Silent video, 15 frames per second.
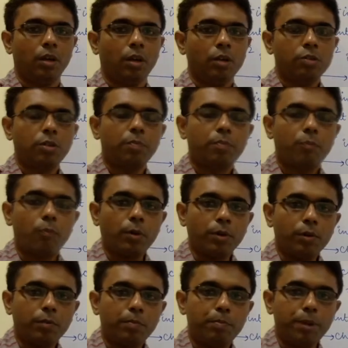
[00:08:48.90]
So
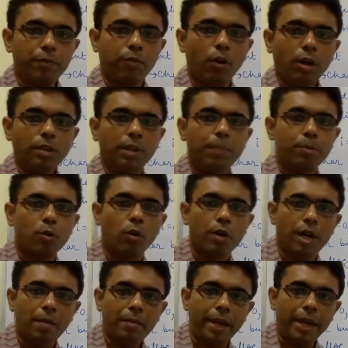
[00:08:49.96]
before the
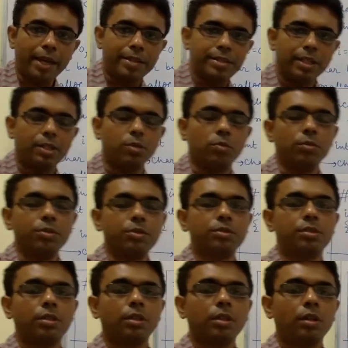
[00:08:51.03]
program executes,